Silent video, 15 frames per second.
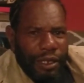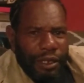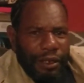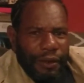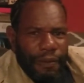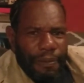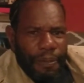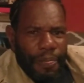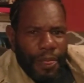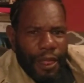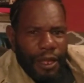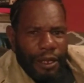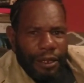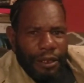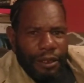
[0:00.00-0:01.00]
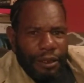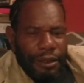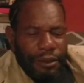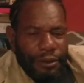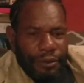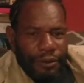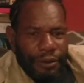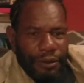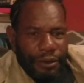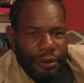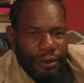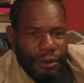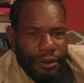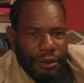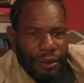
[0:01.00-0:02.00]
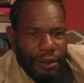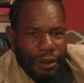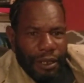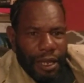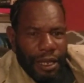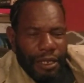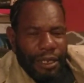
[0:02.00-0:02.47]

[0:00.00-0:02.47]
good though to see you have such a respect with the ladies.